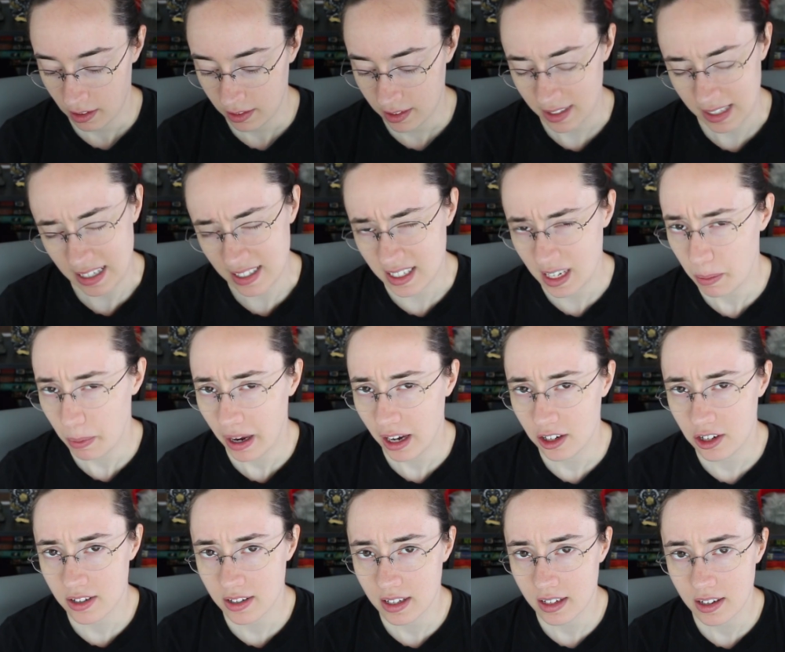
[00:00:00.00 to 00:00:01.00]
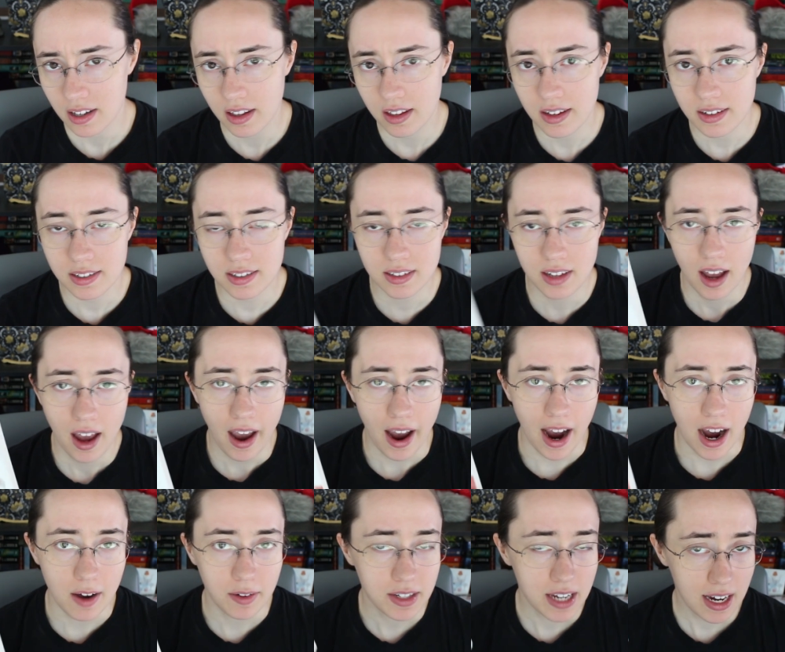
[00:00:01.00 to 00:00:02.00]
60 pages into this.
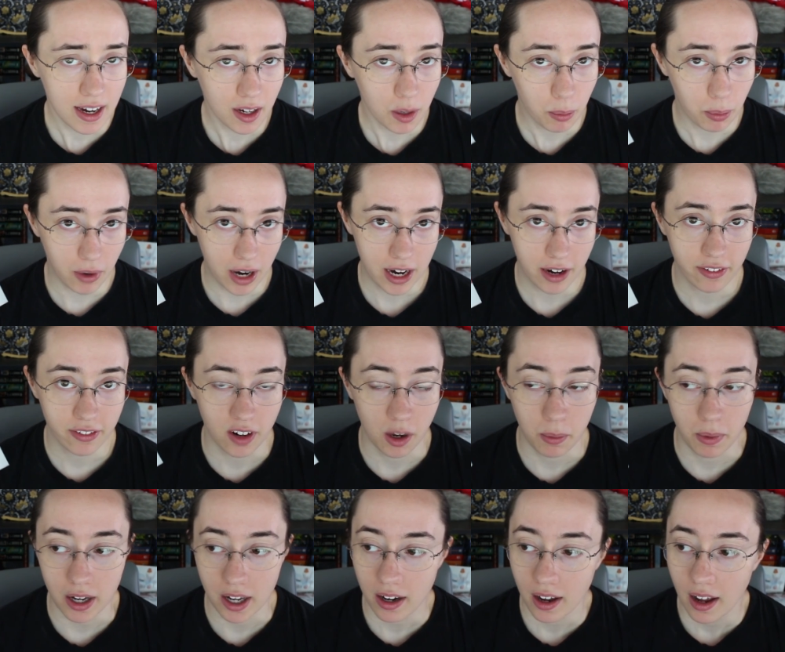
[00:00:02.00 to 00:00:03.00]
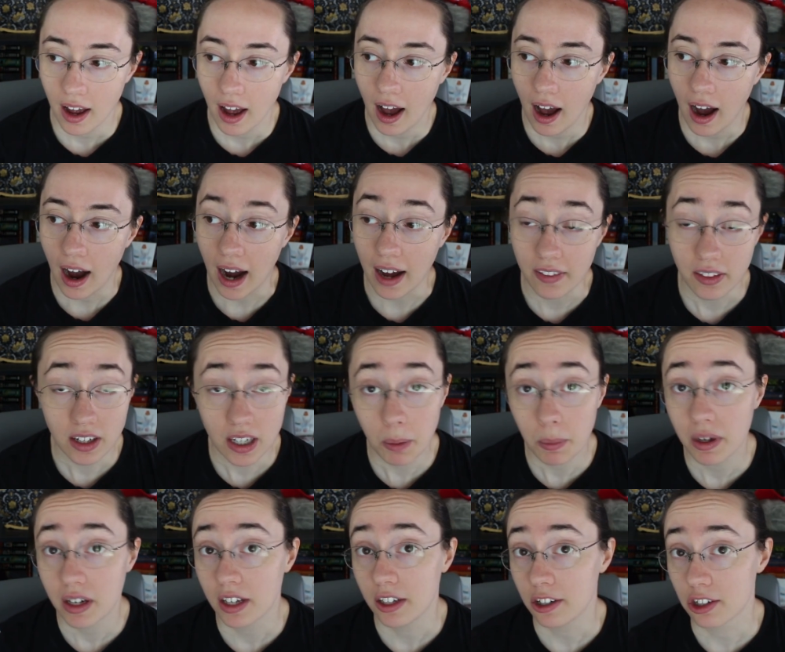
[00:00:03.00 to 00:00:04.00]
I've taken a break from it. I think I'm
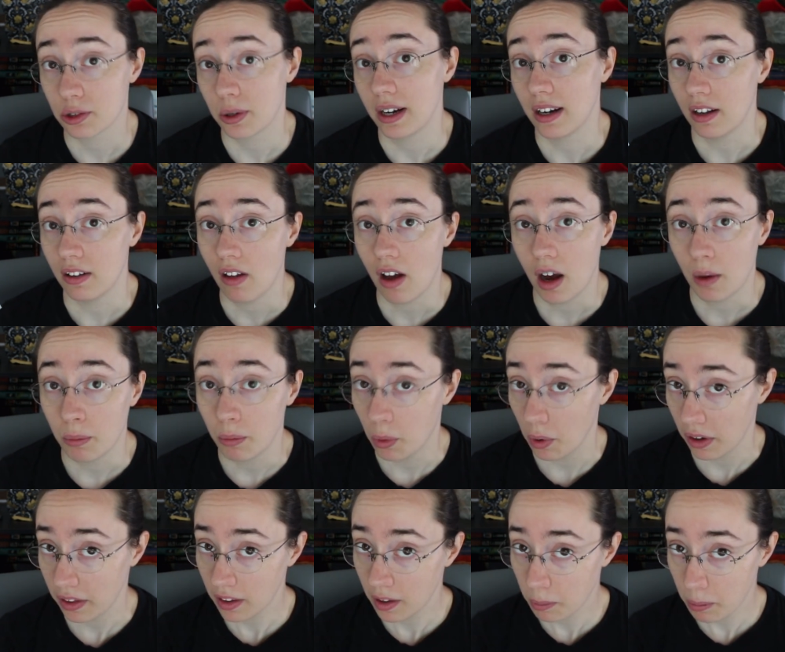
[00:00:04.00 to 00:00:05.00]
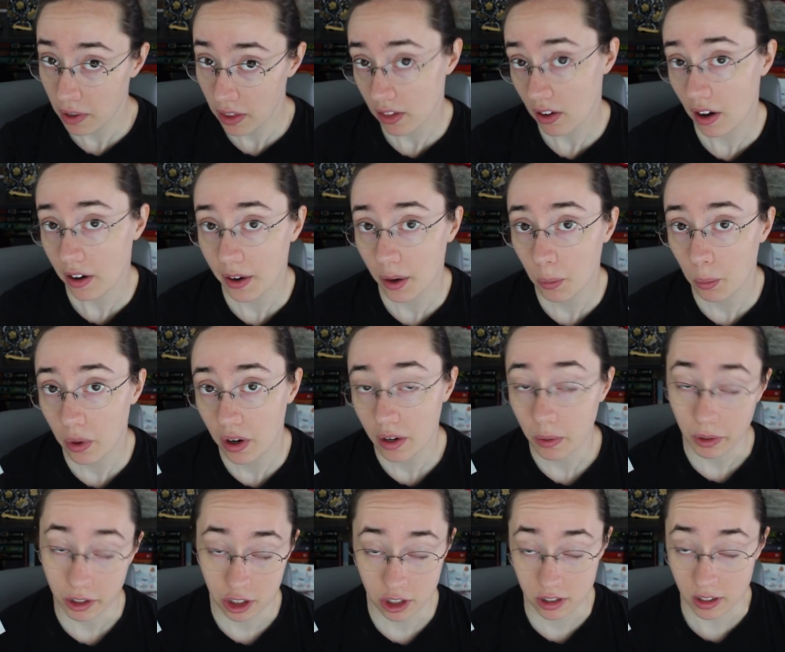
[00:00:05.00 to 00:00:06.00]
going to enjoy it a lot more than Mythago Wood,
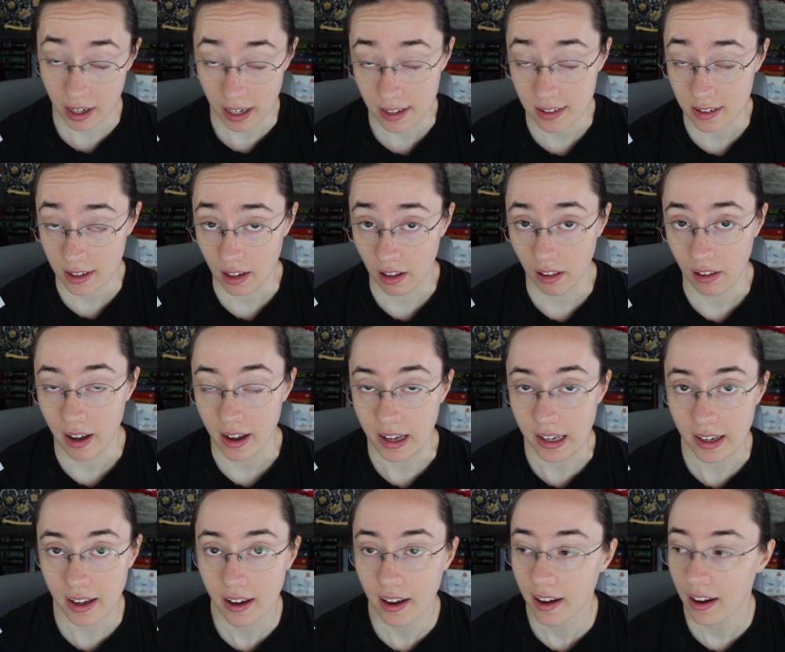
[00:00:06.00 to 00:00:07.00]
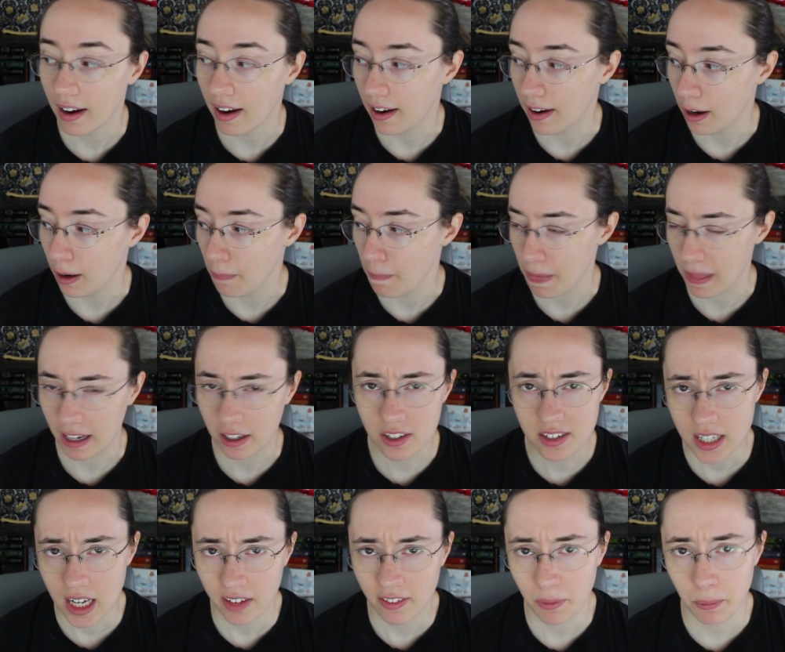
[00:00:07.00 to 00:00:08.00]
which I did like. Um, I
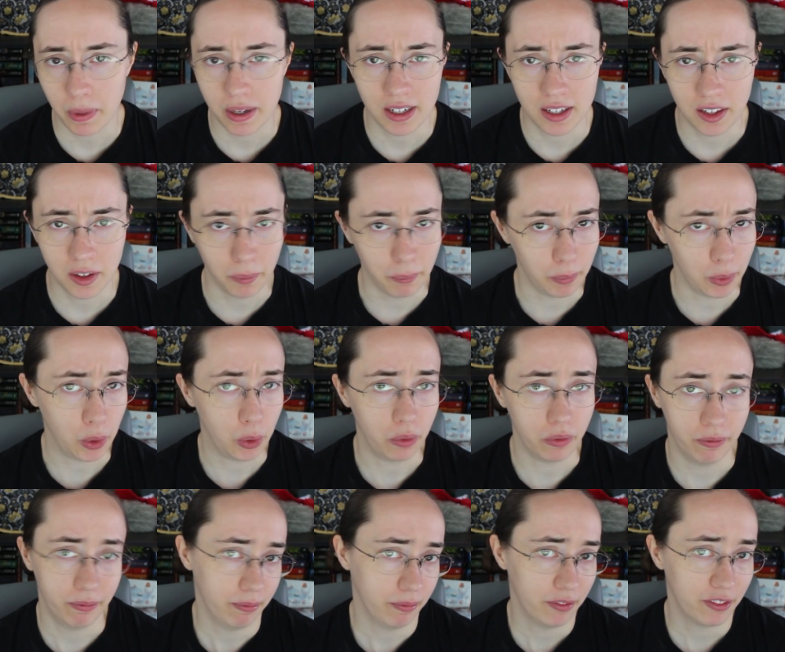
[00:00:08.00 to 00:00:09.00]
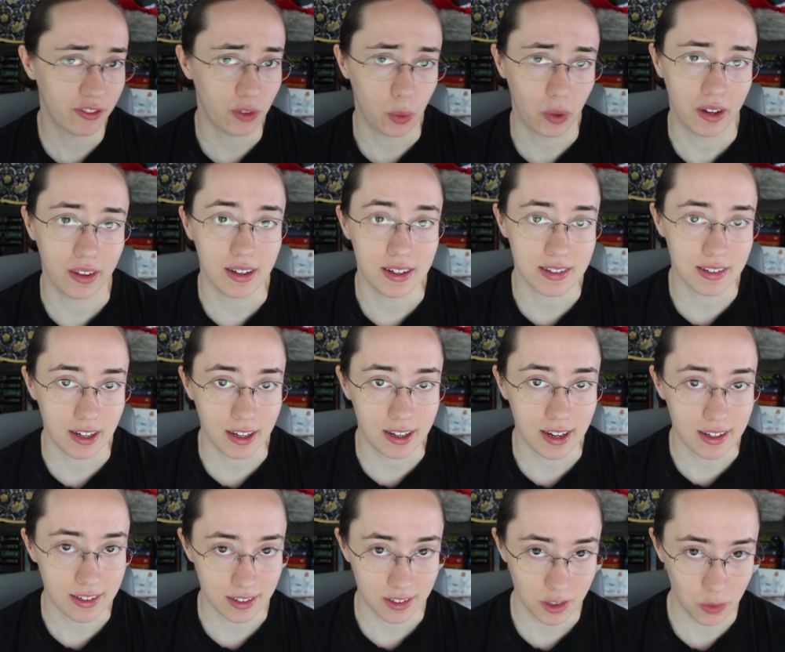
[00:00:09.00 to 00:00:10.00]
just haven't been in the mood for this. I
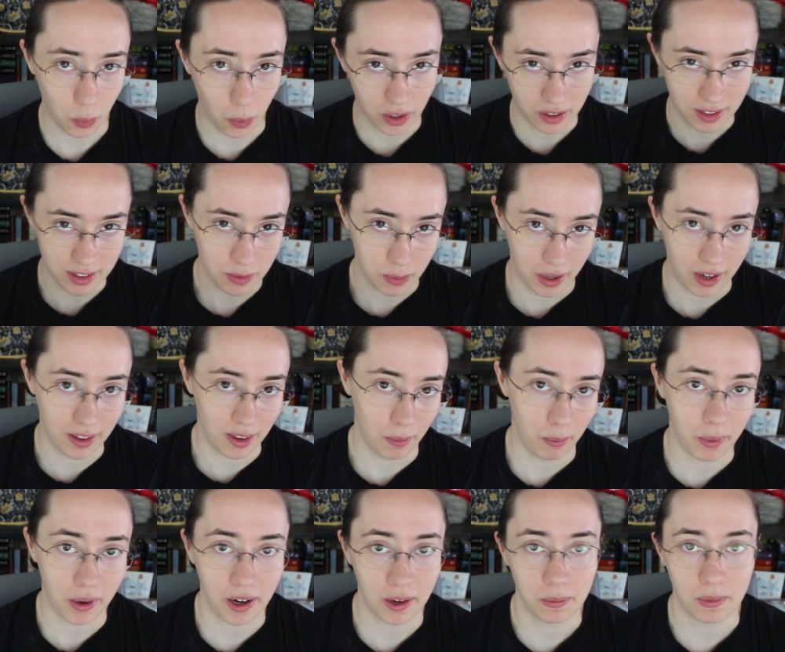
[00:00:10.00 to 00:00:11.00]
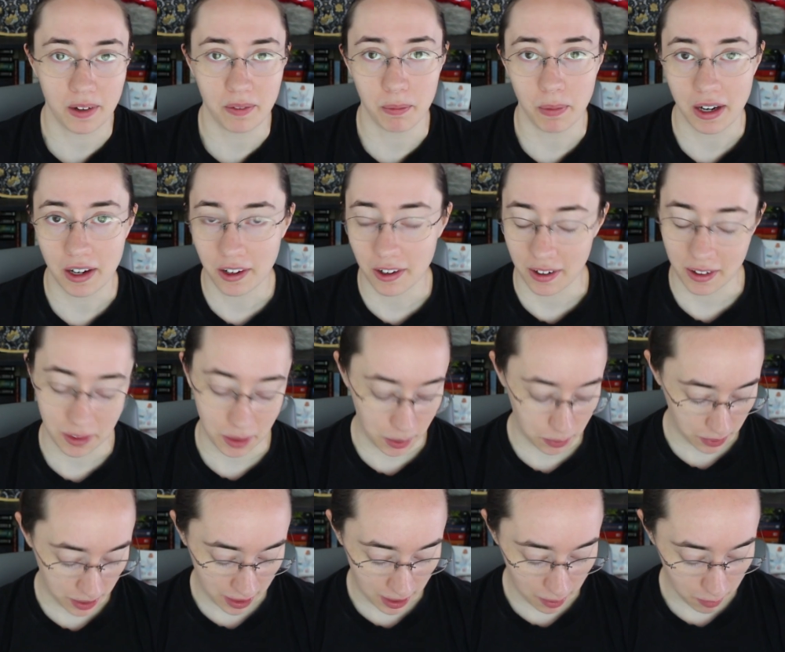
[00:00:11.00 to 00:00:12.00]
guess it's worked its way to the bottom of my currently
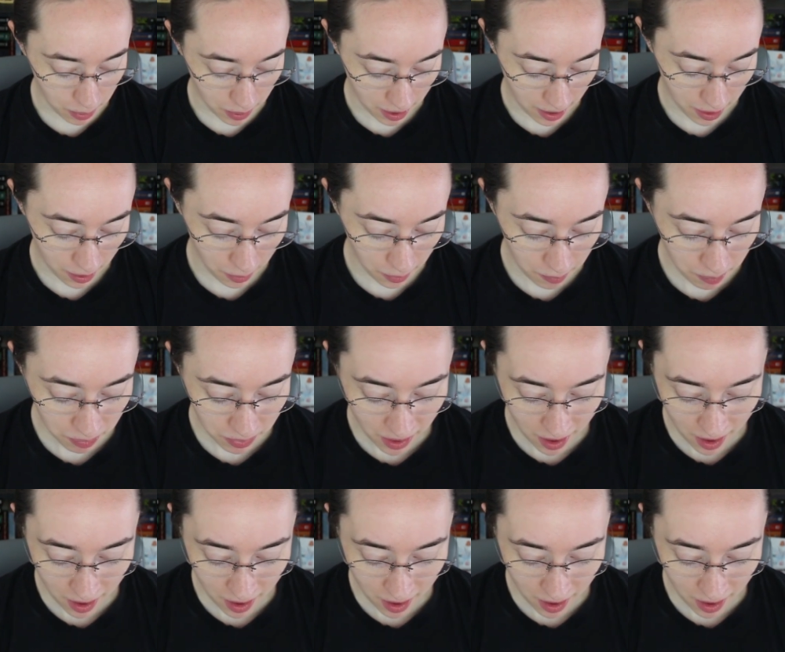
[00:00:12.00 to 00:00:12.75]
reading pile.